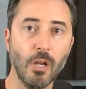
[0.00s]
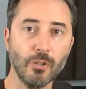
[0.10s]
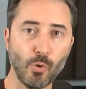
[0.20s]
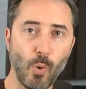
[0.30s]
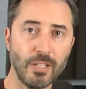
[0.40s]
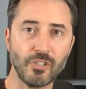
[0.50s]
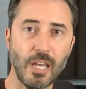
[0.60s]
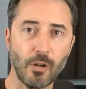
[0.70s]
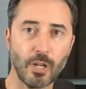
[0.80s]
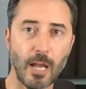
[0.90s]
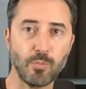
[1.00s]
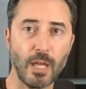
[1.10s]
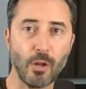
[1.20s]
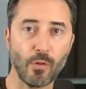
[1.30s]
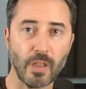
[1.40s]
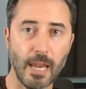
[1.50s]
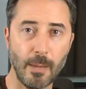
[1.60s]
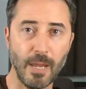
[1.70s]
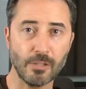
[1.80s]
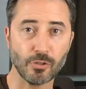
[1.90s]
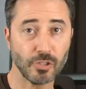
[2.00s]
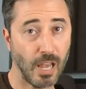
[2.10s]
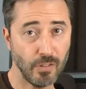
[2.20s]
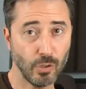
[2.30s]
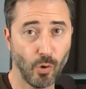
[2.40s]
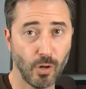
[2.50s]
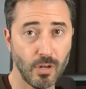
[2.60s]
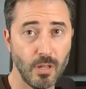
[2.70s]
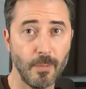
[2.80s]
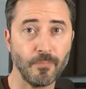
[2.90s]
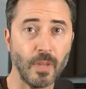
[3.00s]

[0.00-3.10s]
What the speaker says: So what scale could I play over the A major 7 chord?